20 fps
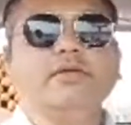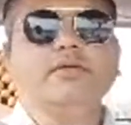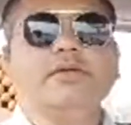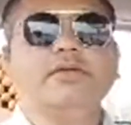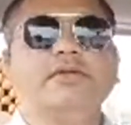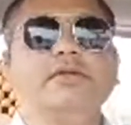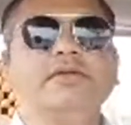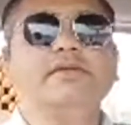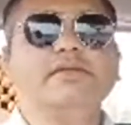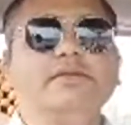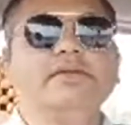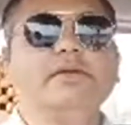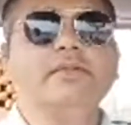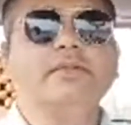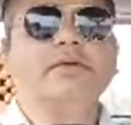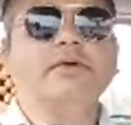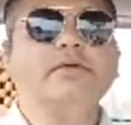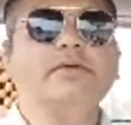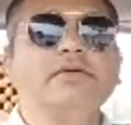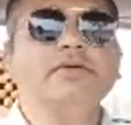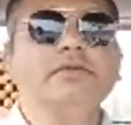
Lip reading: So this is about